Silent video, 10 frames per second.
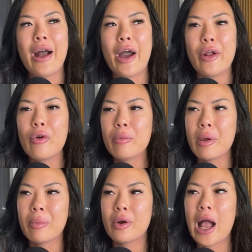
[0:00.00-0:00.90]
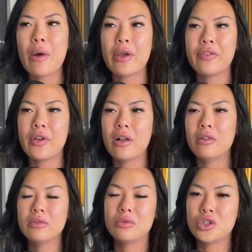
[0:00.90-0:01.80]
I don't remember how I
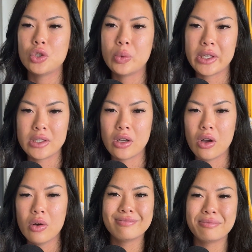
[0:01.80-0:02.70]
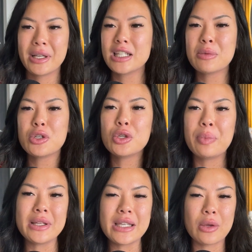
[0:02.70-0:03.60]
felt two weeks ago because I'm just so
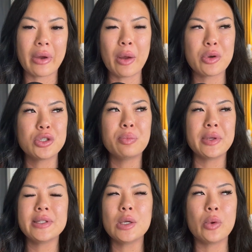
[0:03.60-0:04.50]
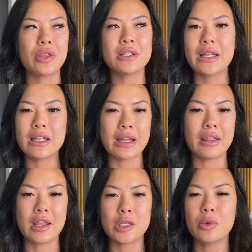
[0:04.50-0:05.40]
busy, right? We're so busy with the day-to-day
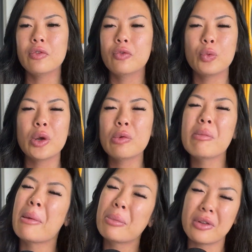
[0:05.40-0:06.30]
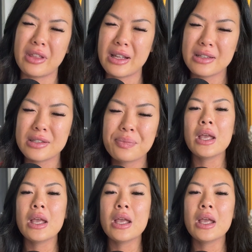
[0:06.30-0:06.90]
things. We don't, we don't remember things.